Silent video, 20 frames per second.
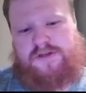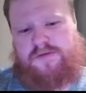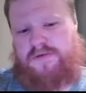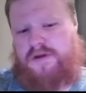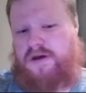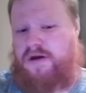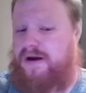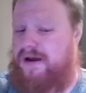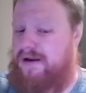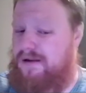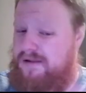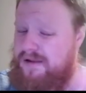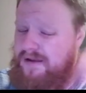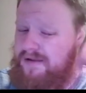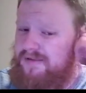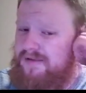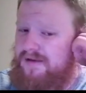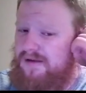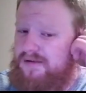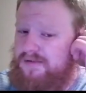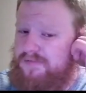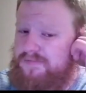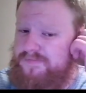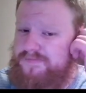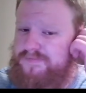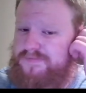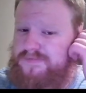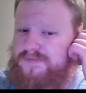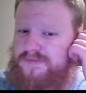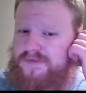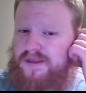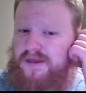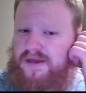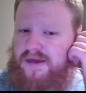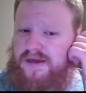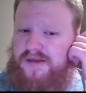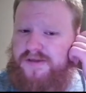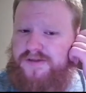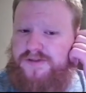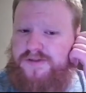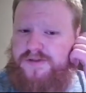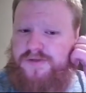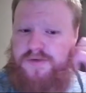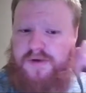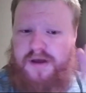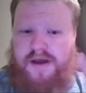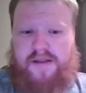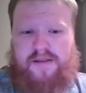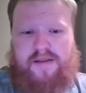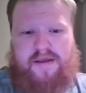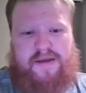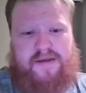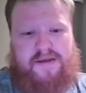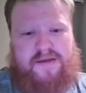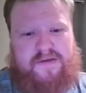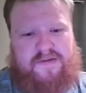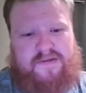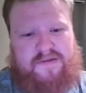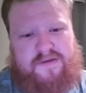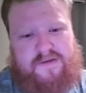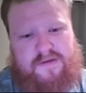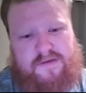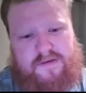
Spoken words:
No, I don't like that. I do not like it.